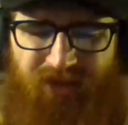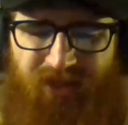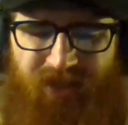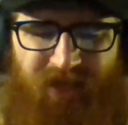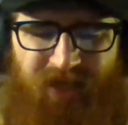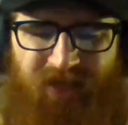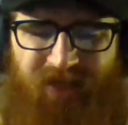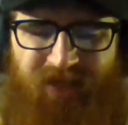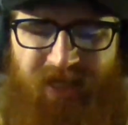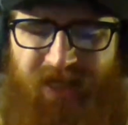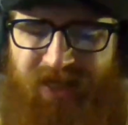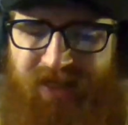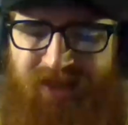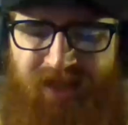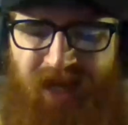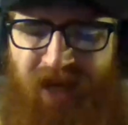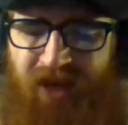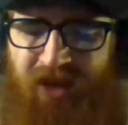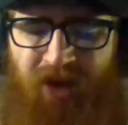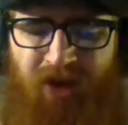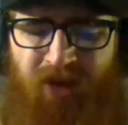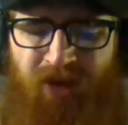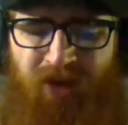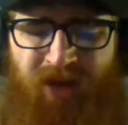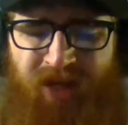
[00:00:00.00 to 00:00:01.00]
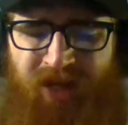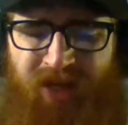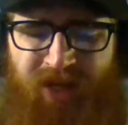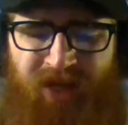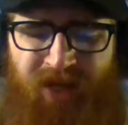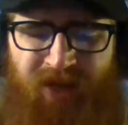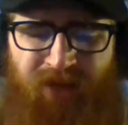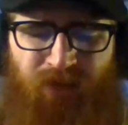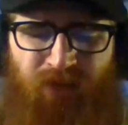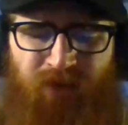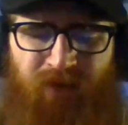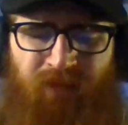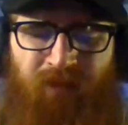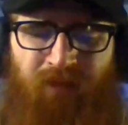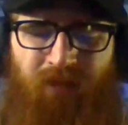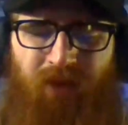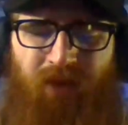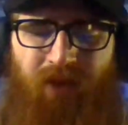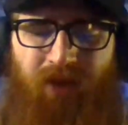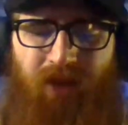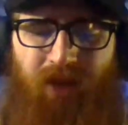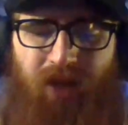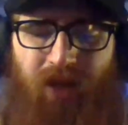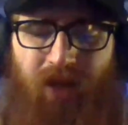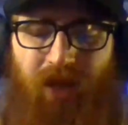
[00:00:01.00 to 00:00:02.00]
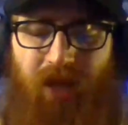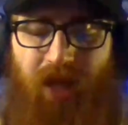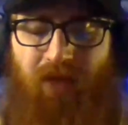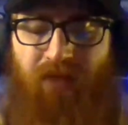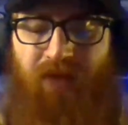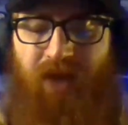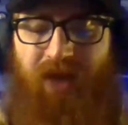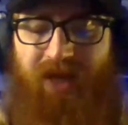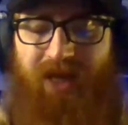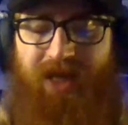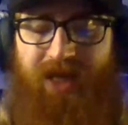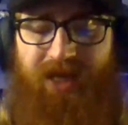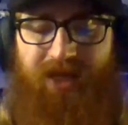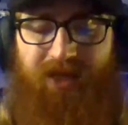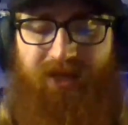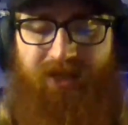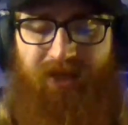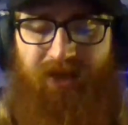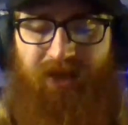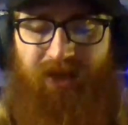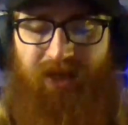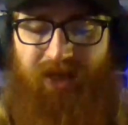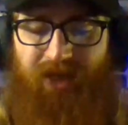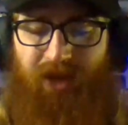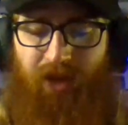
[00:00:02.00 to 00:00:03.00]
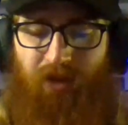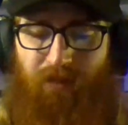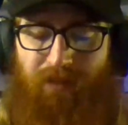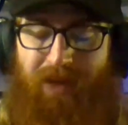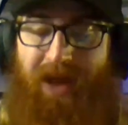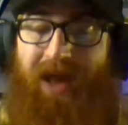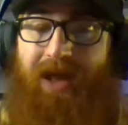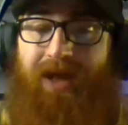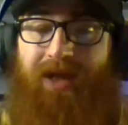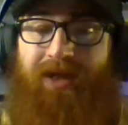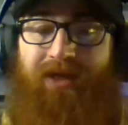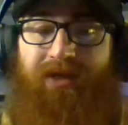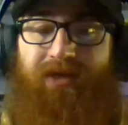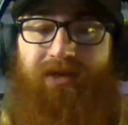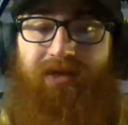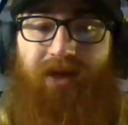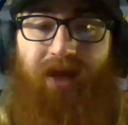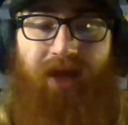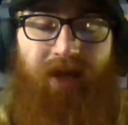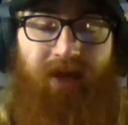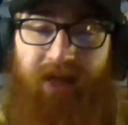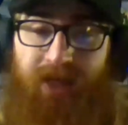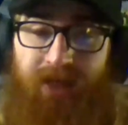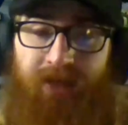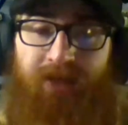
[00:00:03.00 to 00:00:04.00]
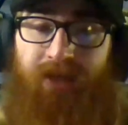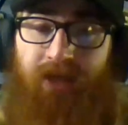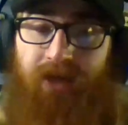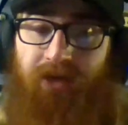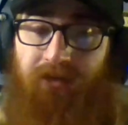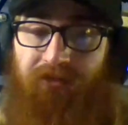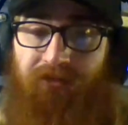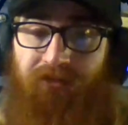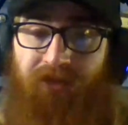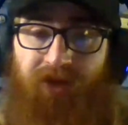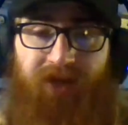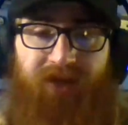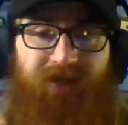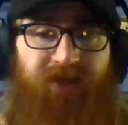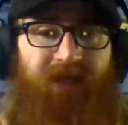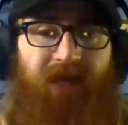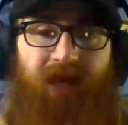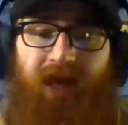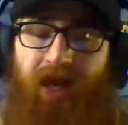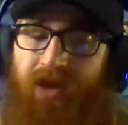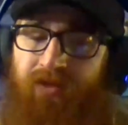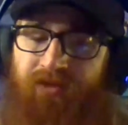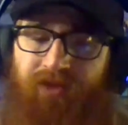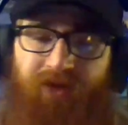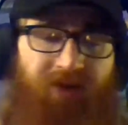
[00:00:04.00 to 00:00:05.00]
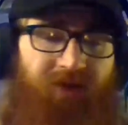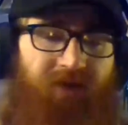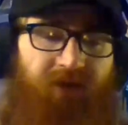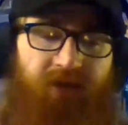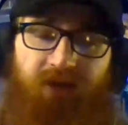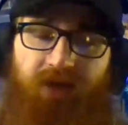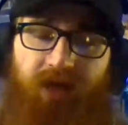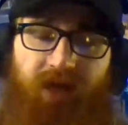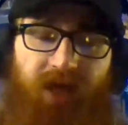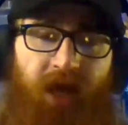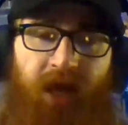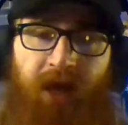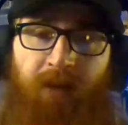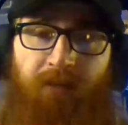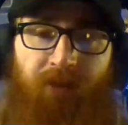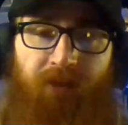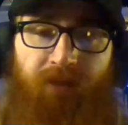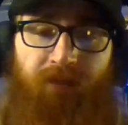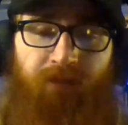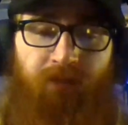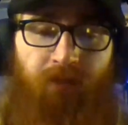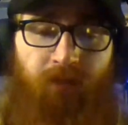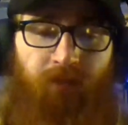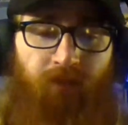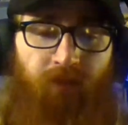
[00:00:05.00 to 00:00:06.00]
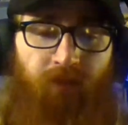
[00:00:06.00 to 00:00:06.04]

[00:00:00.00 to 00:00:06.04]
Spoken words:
says he's not hurting anyone and that he is going to go back and he's going to fix everything that happened.